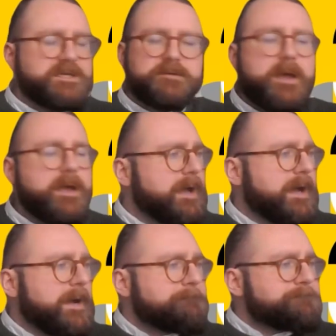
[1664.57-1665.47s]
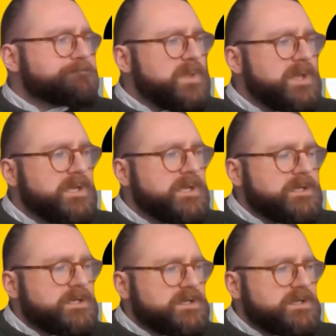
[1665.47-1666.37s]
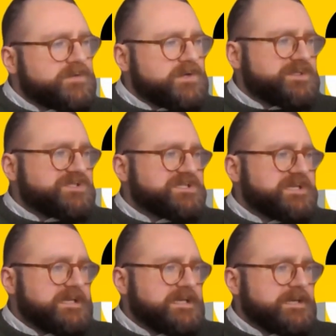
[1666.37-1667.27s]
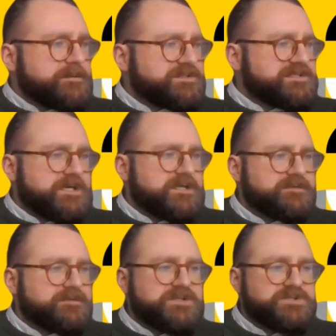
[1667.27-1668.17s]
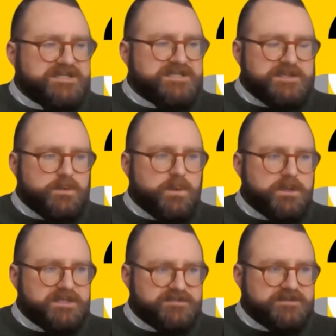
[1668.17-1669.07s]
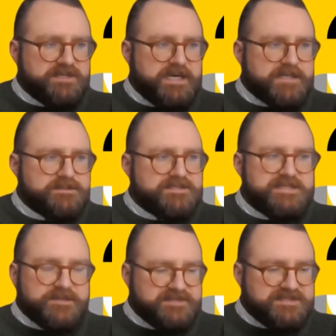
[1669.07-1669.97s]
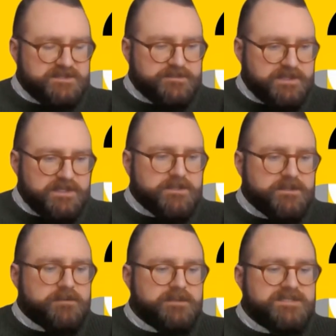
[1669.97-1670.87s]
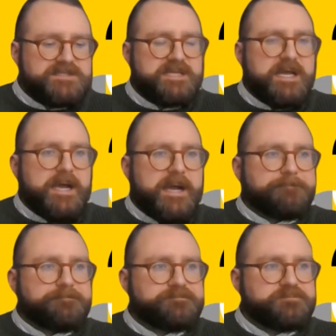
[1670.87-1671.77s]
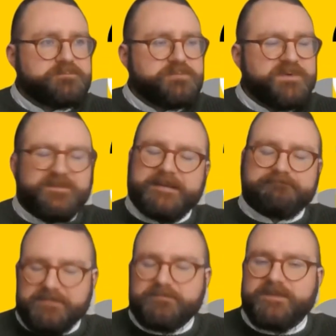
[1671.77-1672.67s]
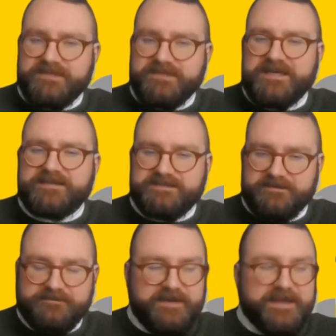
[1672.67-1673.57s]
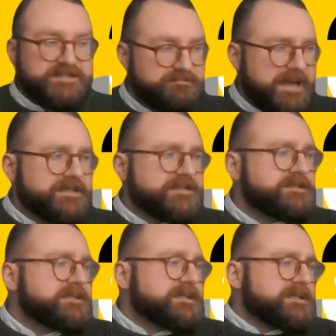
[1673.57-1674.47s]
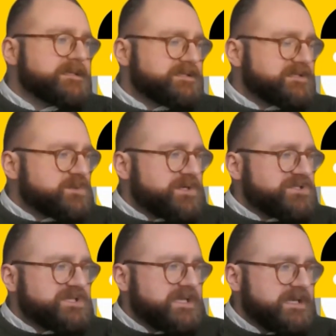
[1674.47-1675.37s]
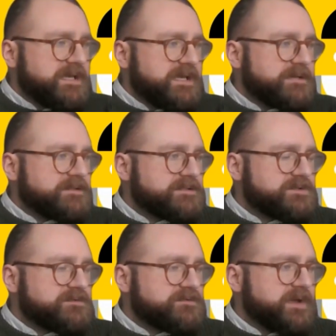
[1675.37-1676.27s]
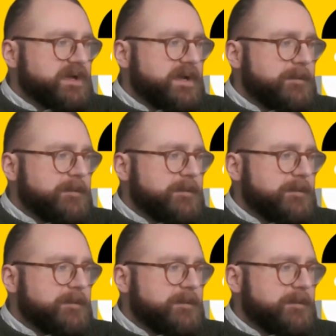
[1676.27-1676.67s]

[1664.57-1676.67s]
thank you. We've got a question here, which is kind of an interesting one, given that the scheme is super new. It's we've been implementing it in a phased manner. So this question here, the sort of,